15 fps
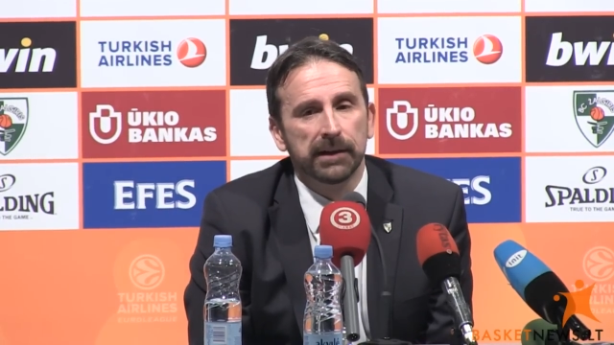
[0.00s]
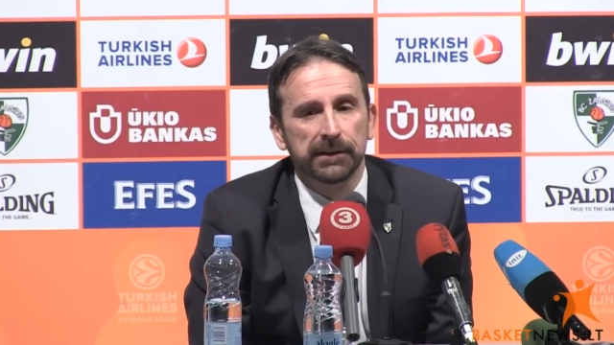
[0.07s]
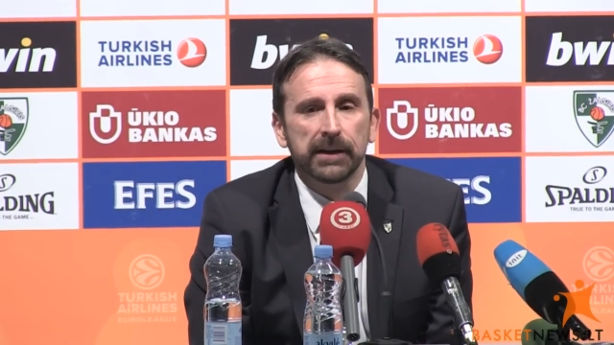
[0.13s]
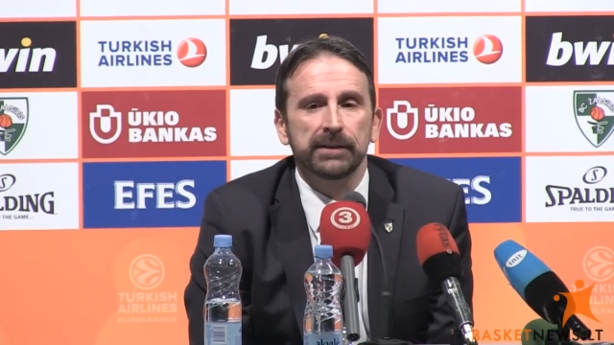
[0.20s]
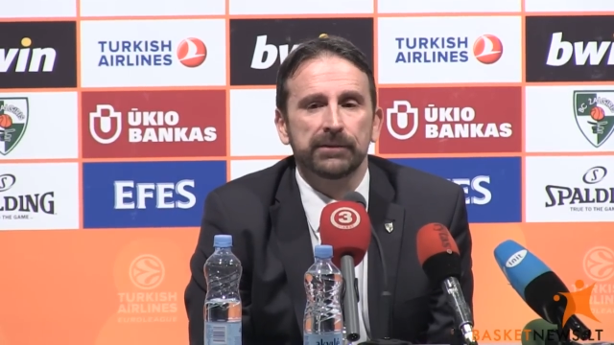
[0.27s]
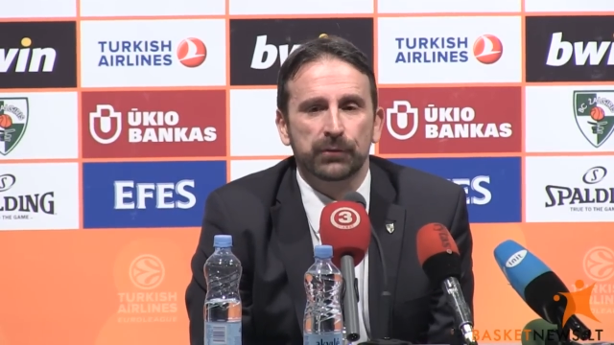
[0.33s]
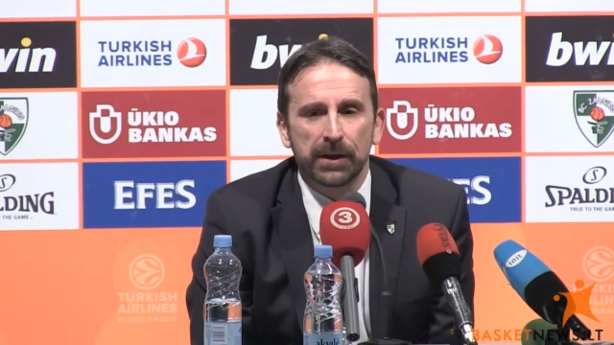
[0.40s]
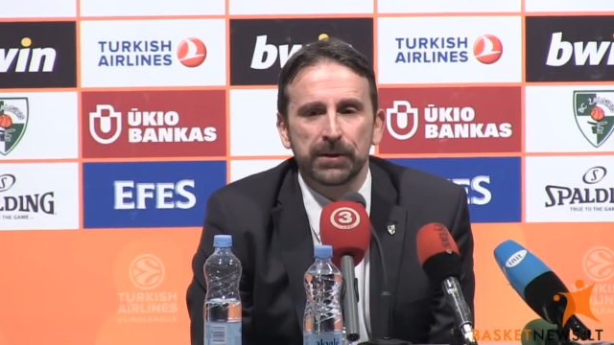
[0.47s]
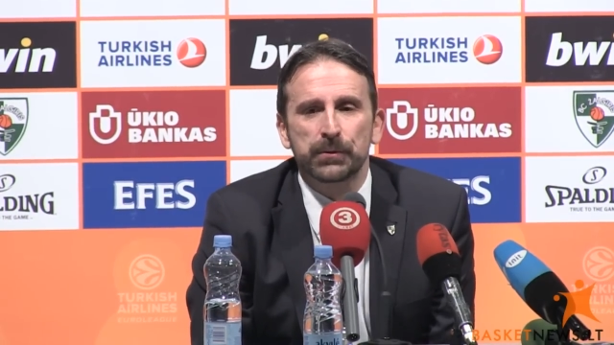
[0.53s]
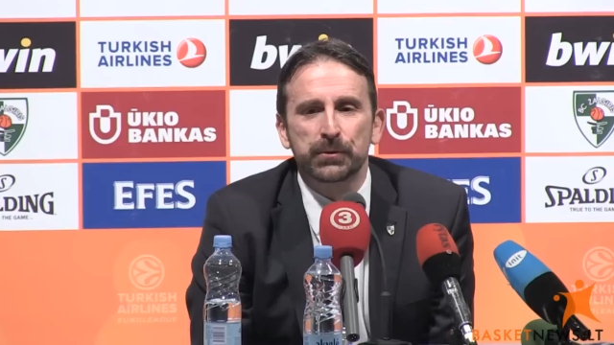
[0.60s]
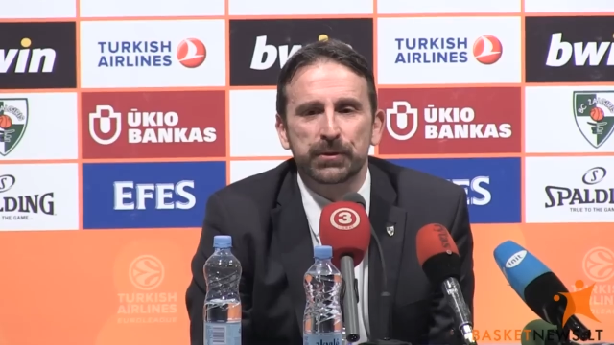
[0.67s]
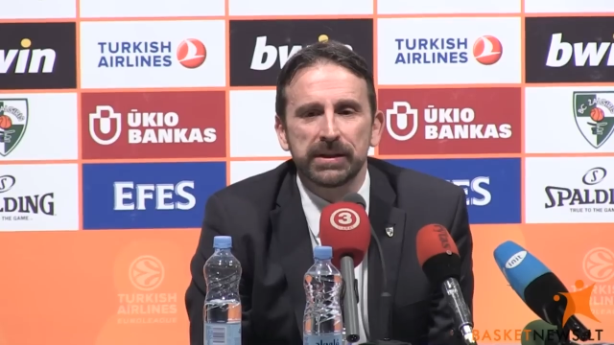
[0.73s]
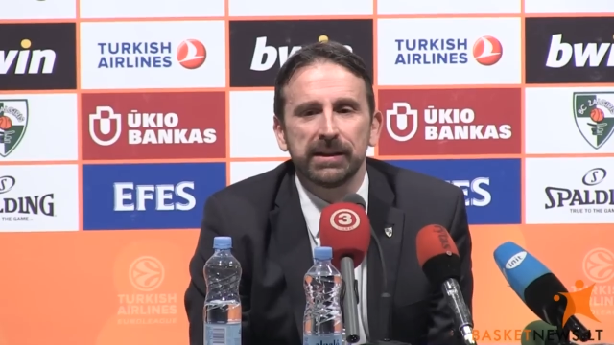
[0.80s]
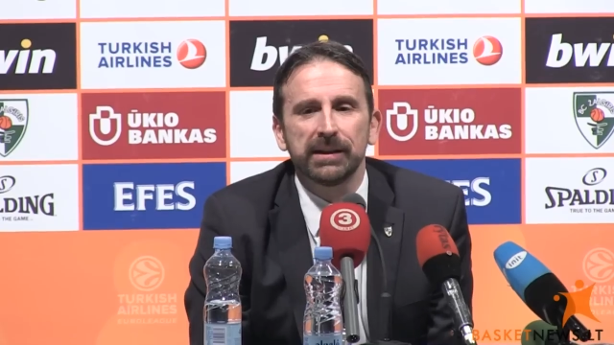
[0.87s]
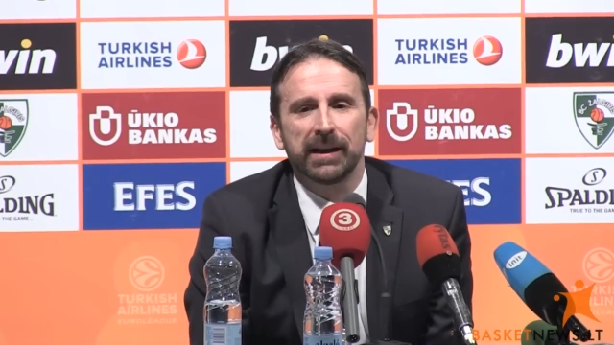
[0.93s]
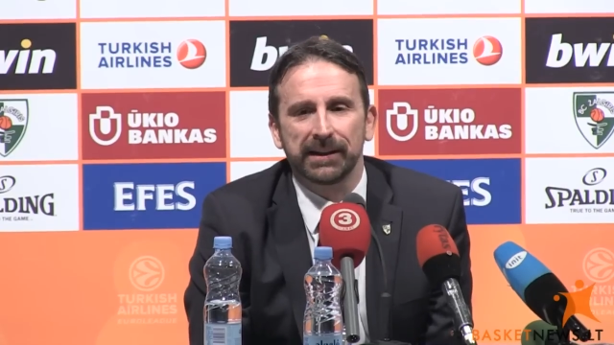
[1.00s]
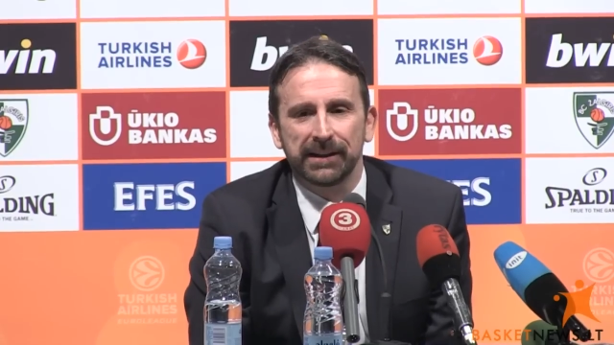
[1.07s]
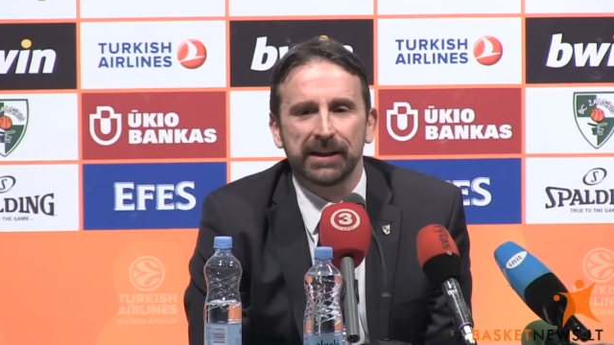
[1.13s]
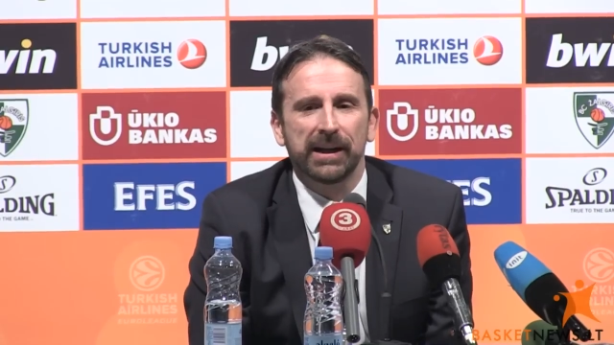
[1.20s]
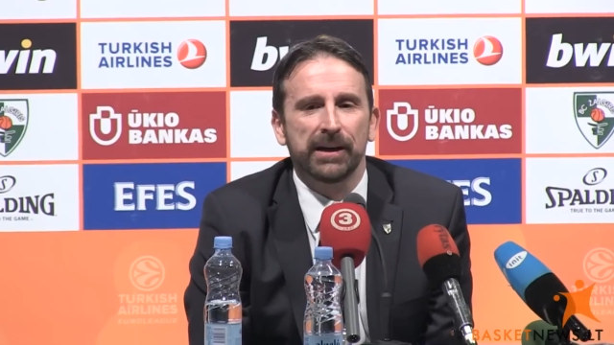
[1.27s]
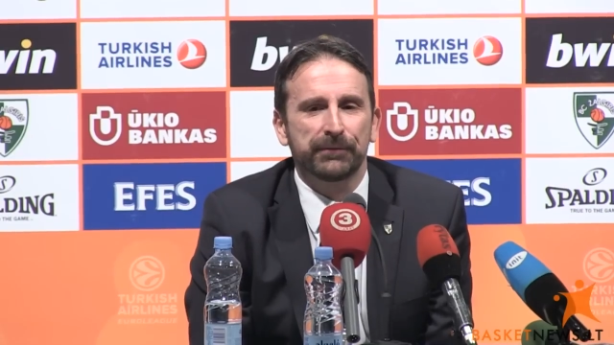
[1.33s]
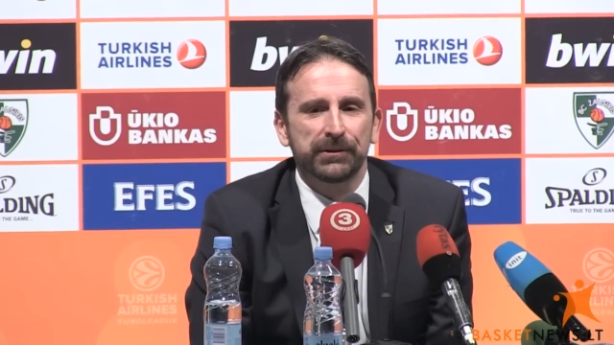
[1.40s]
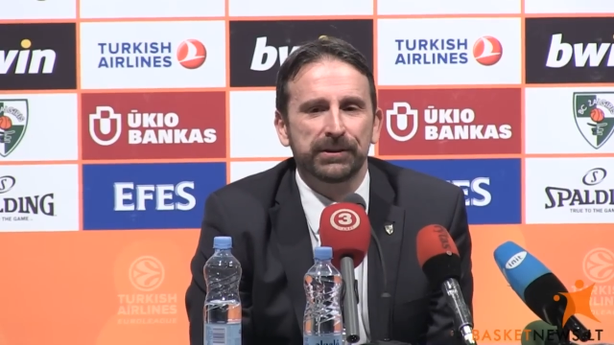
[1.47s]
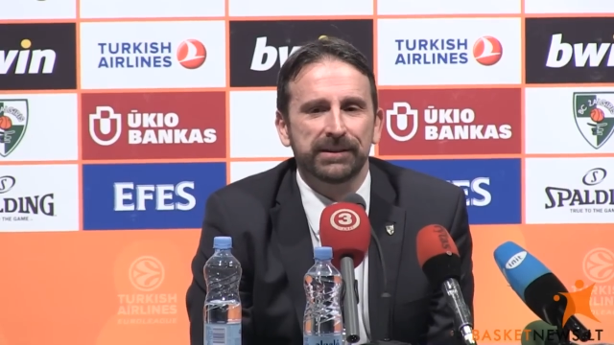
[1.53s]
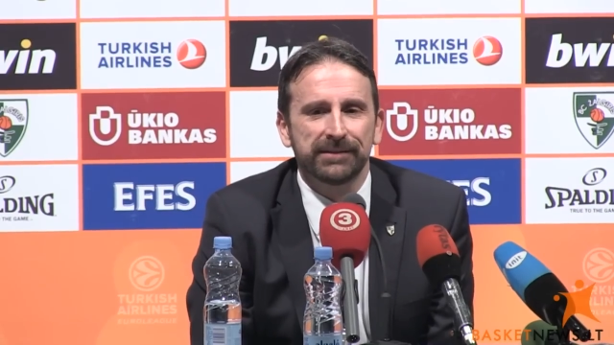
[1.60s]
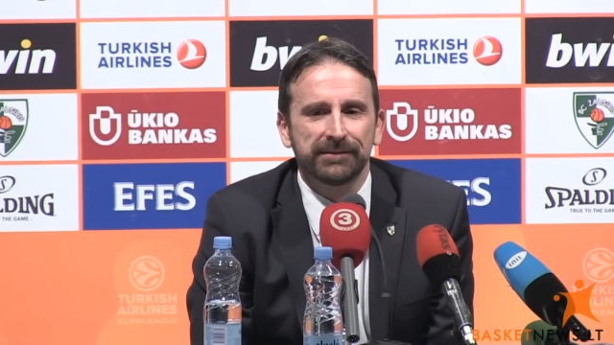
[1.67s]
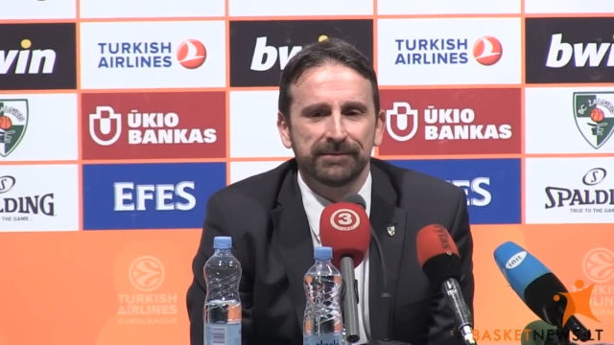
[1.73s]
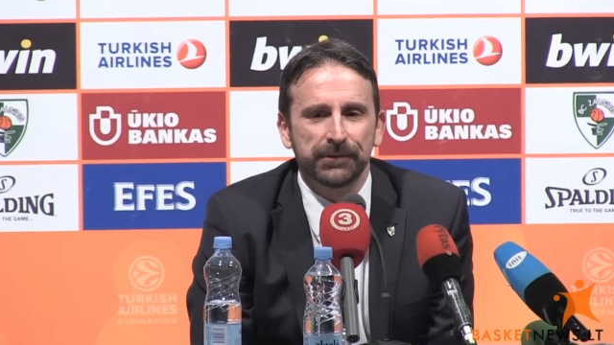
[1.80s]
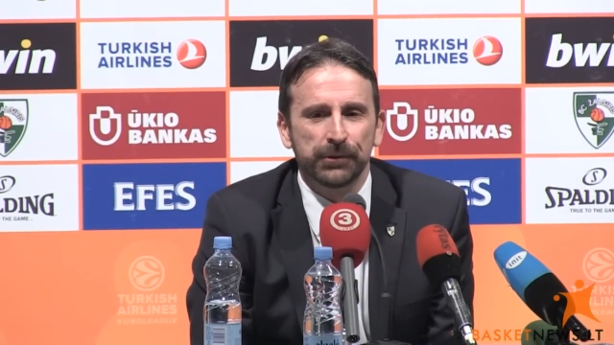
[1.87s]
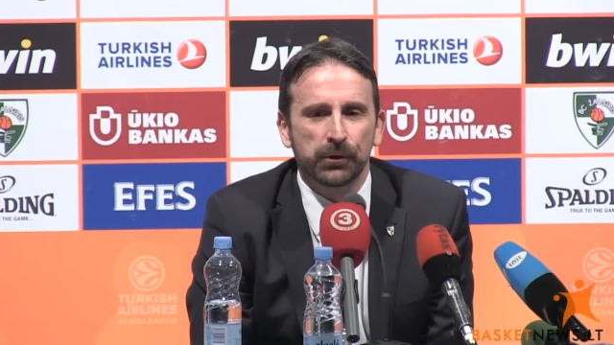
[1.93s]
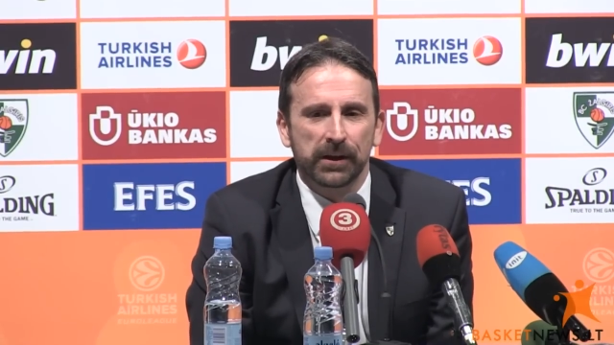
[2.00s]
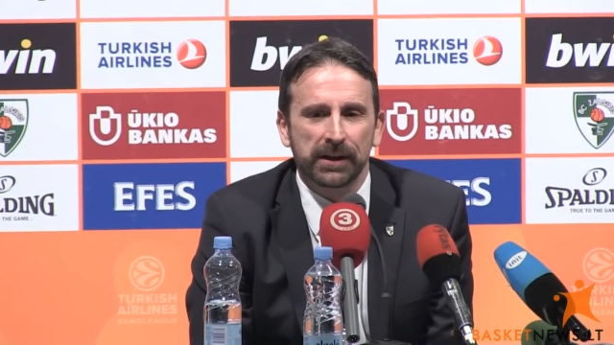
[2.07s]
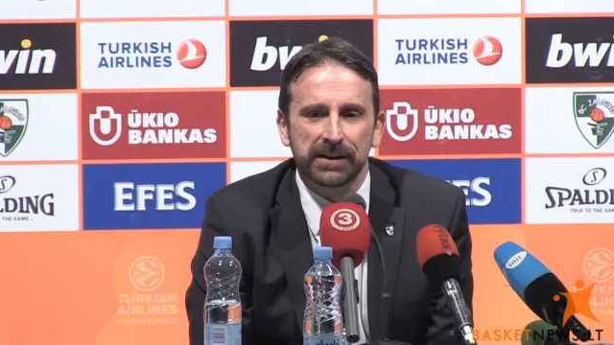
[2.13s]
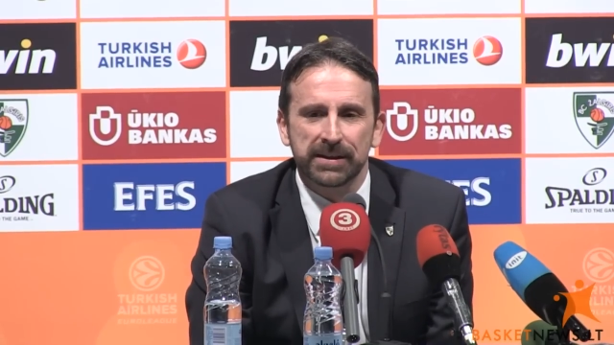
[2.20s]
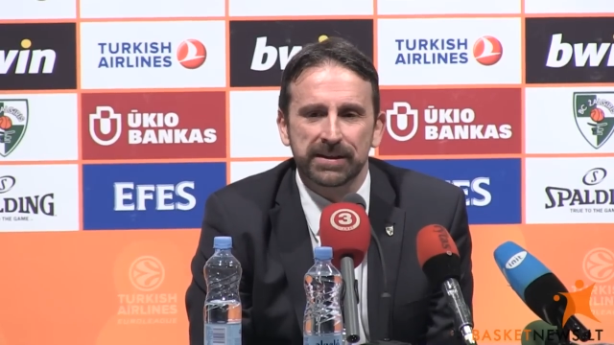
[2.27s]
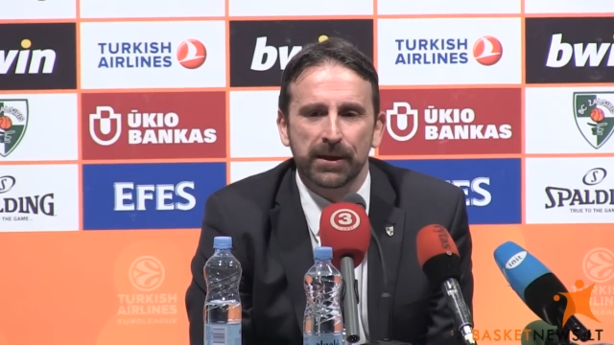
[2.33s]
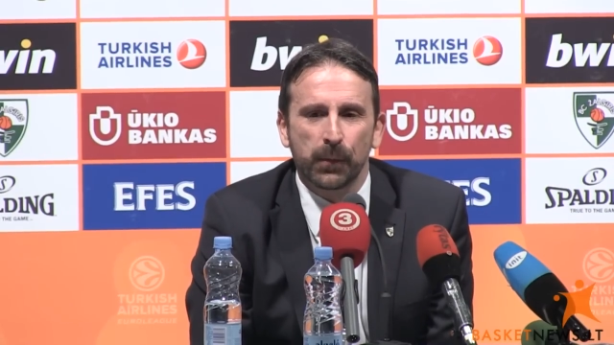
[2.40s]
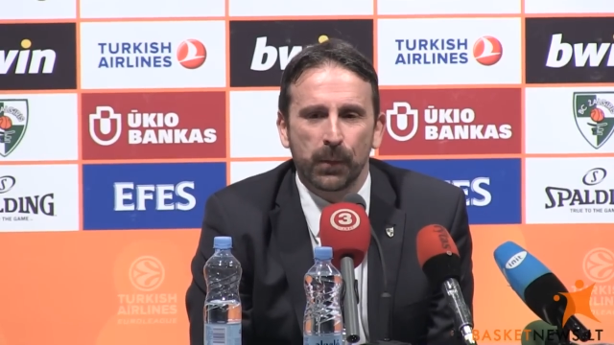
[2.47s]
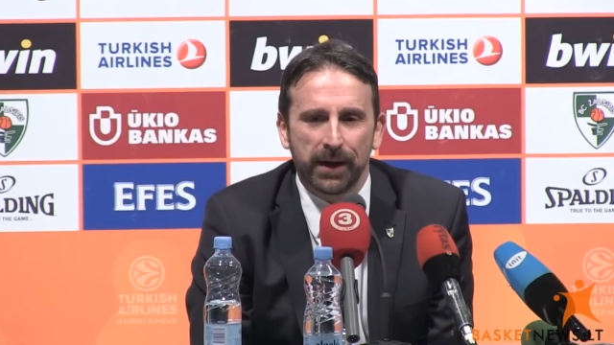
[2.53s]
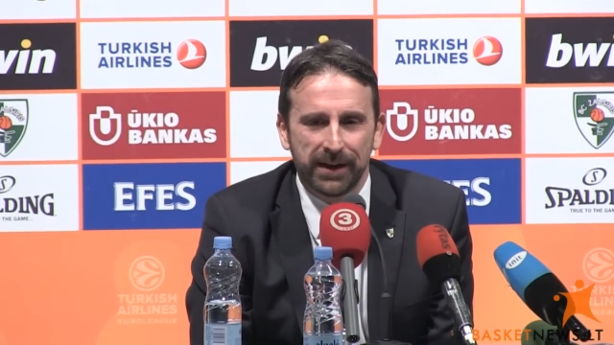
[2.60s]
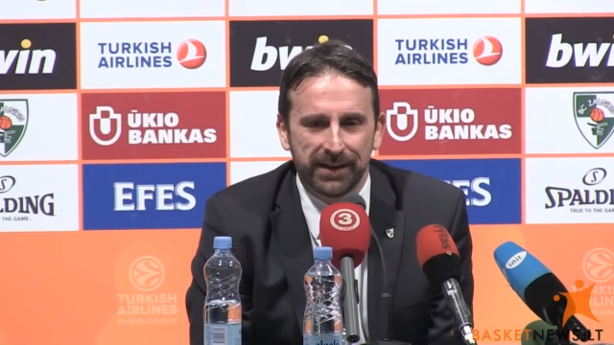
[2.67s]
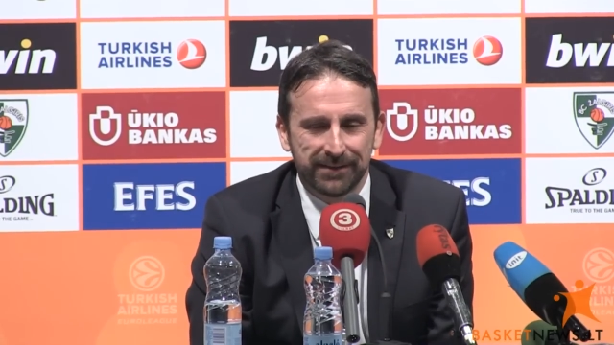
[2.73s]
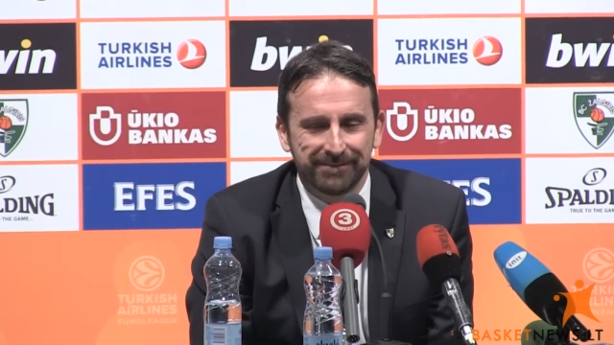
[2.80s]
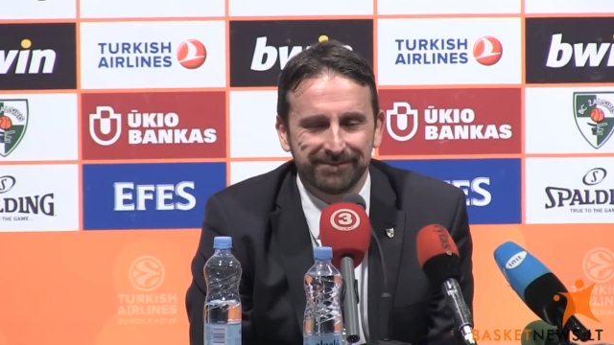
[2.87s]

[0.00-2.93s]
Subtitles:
Then try to see, and then after, you're going to understand why.